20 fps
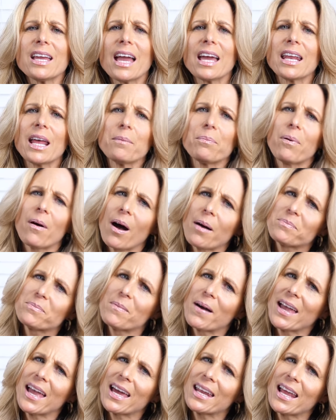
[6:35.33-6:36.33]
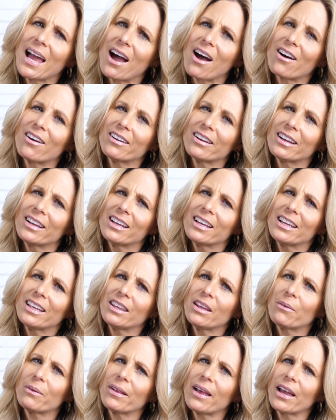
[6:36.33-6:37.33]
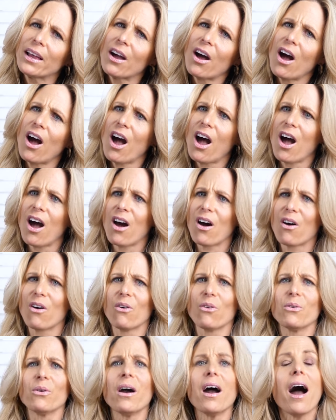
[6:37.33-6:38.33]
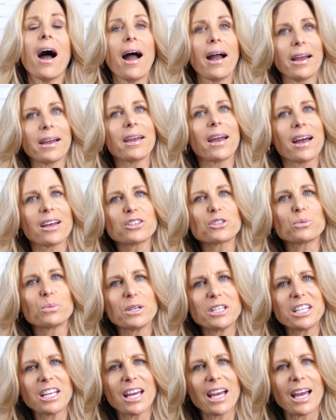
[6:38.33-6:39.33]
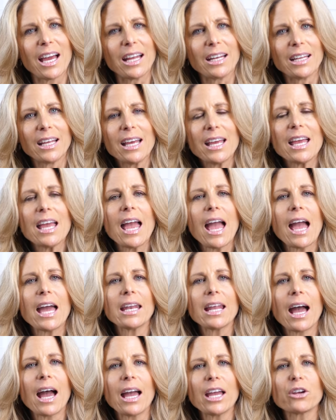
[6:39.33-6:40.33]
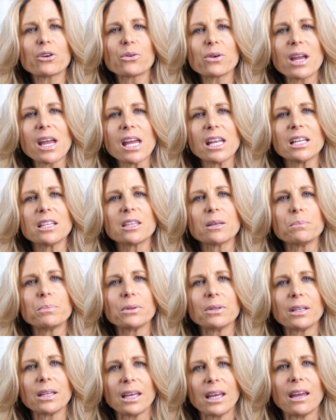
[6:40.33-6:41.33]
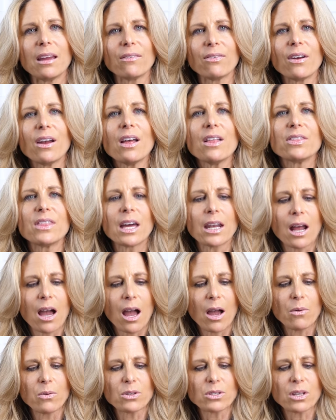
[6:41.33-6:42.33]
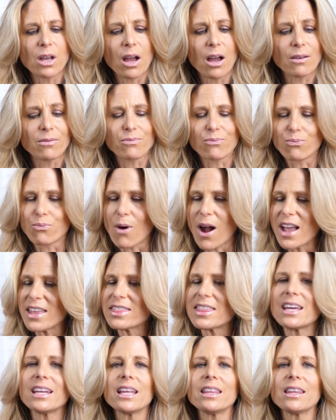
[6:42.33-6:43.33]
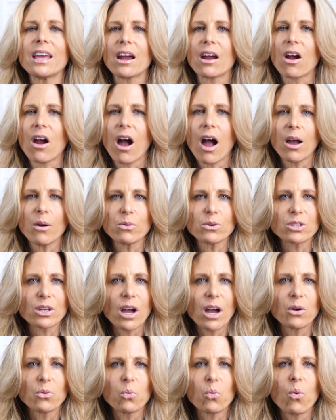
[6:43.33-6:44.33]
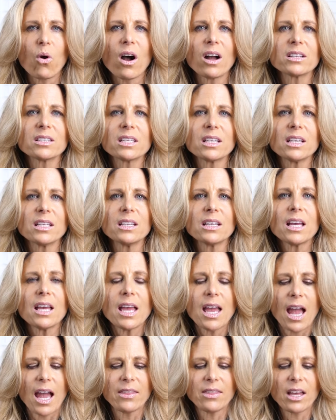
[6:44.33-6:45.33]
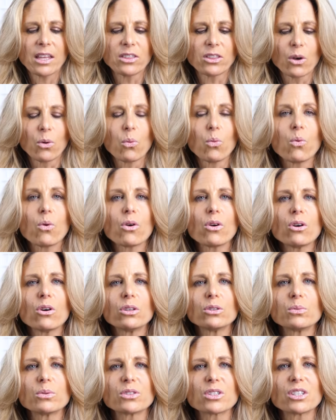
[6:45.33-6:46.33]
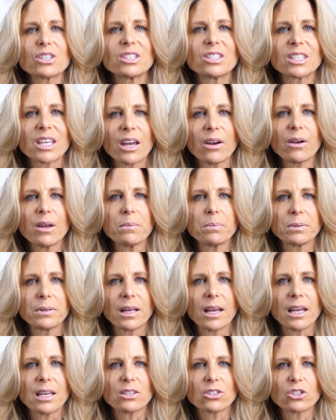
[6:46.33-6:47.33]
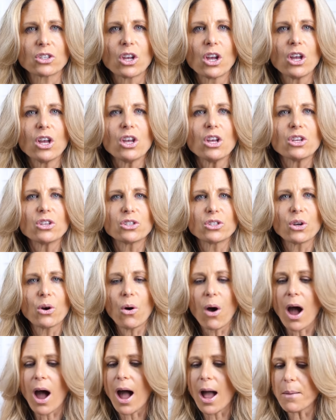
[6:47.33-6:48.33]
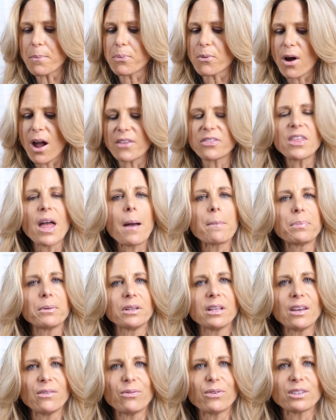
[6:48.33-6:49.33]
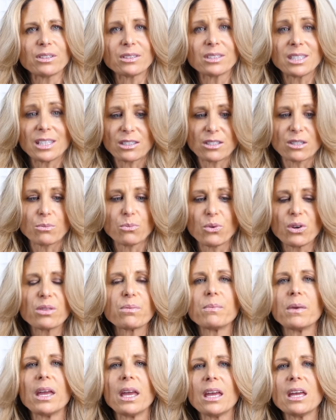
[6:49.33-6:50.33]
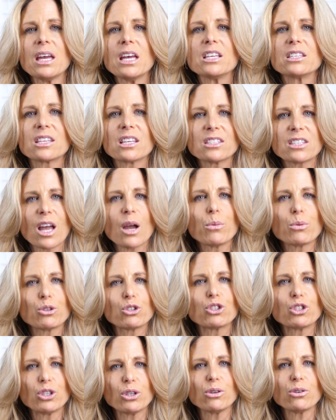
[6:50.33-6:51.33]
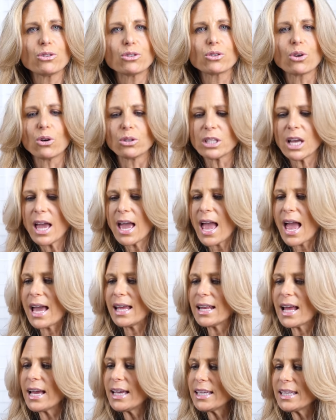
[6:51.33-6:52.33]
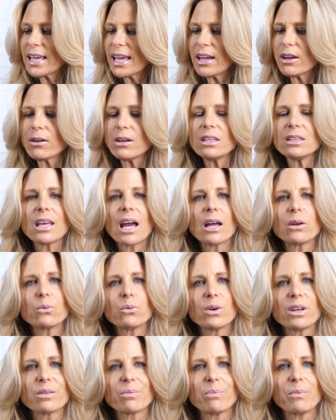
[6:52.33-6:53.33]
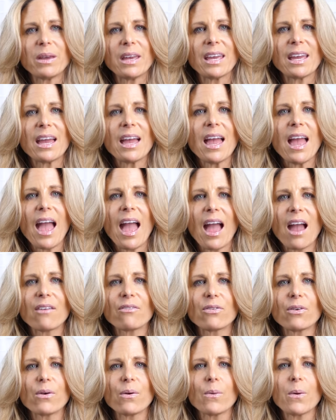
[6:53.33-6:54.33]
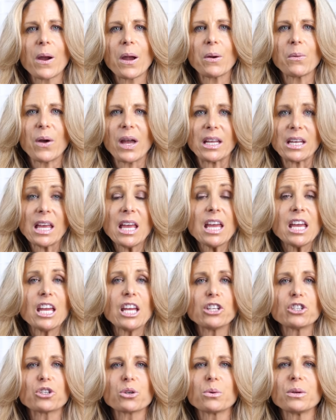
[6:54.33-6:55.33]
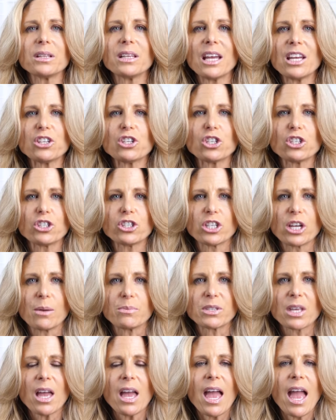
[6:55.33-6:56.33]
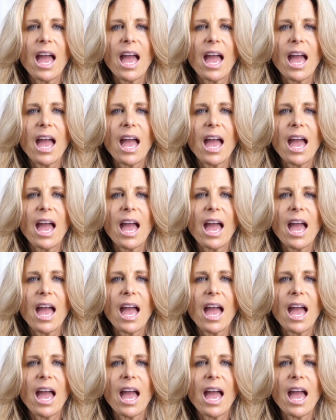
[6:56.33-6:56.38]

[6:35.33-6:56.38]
And I popped my head out, and they were like, "Oh, I guess we did." And I created the belief that I was, right then and there, I was unwanted and that the world was a scary place. So I brought that belief system with me since I was 2 years old, and I carried that with me everywhere I went, into relationships.